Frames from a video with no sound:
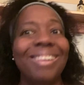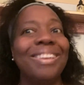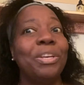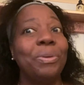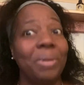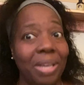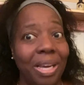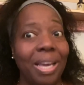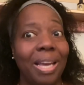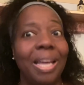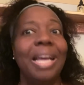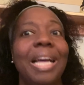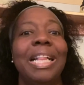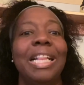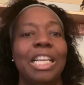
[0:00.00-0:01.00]
You can.
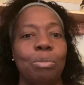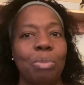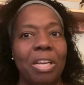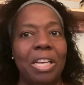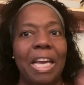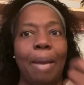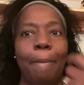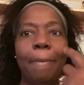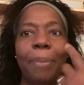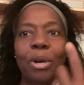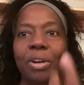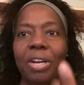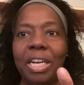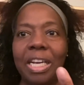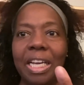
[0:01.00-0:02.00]
That's why you have
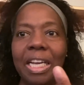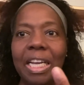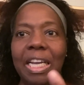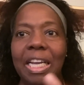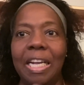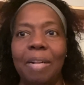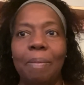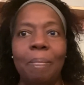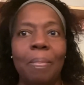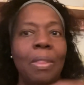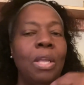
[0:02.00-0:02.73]
Burger King,